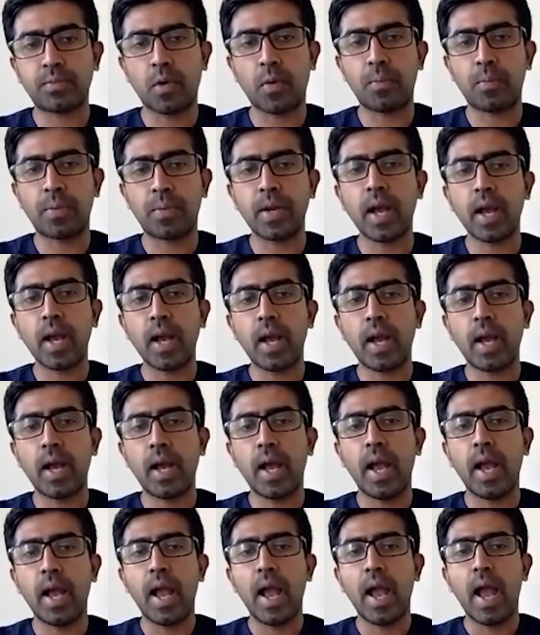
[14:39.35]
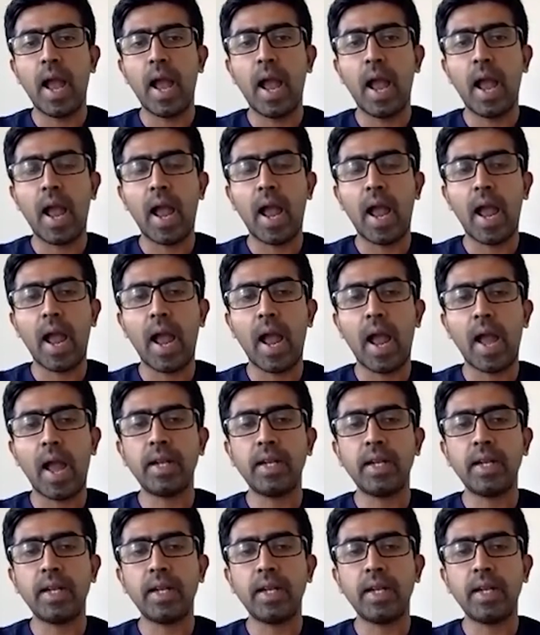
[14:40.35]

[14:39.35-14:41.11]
propria and